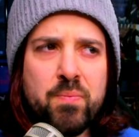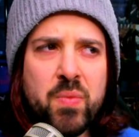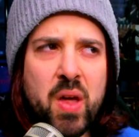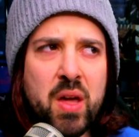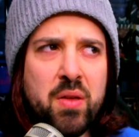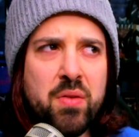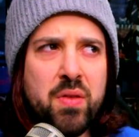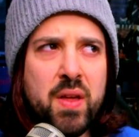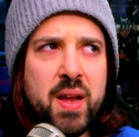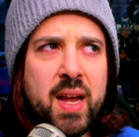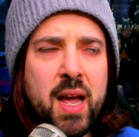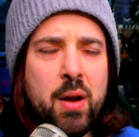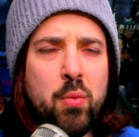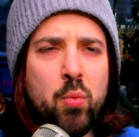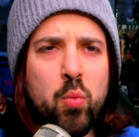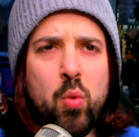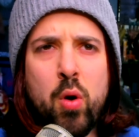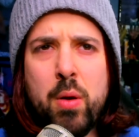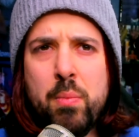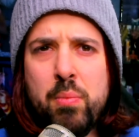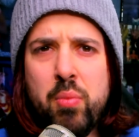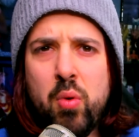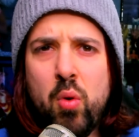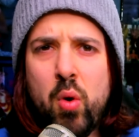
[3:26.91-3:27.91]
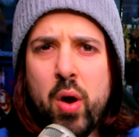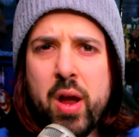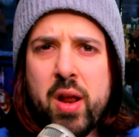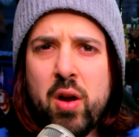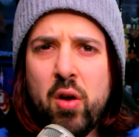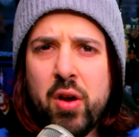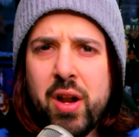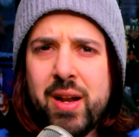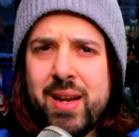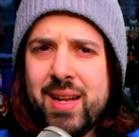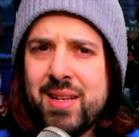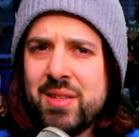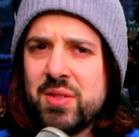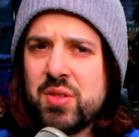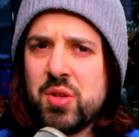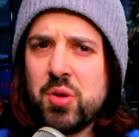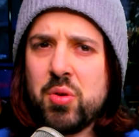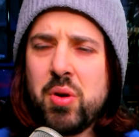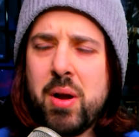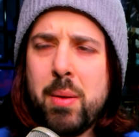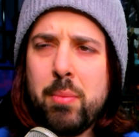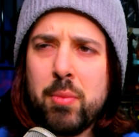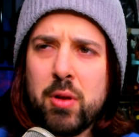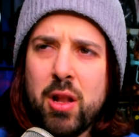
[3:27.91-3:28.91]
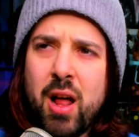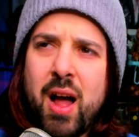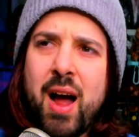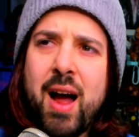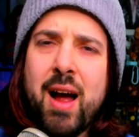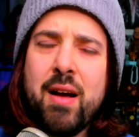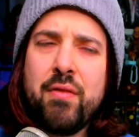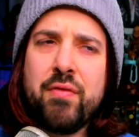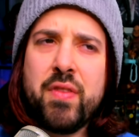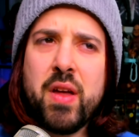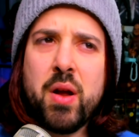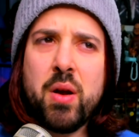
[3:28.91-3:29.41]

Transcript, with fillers: I think at one point on an Instagram live,